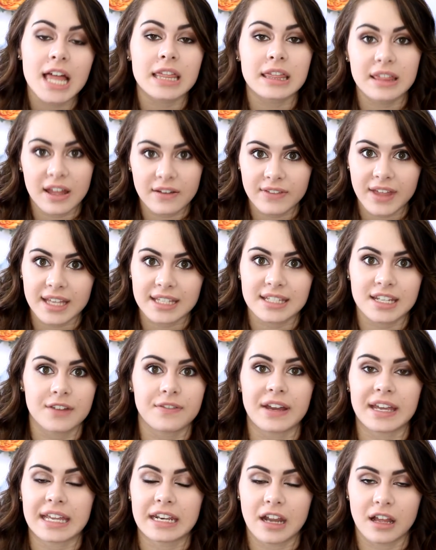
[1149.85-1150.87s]
Love that
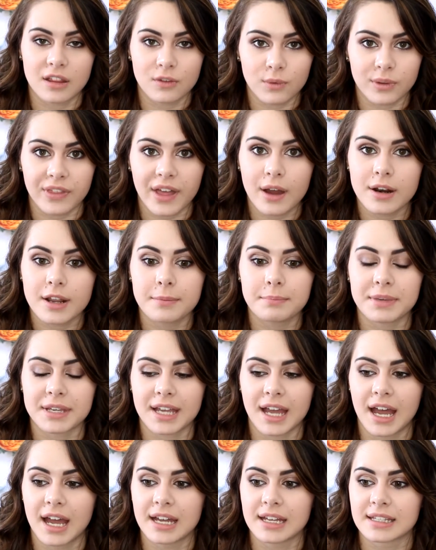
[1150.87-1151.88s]
stuff. I cannot live without it
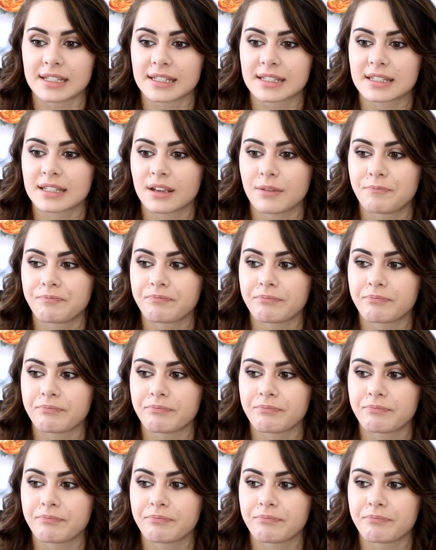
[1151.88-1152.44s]
because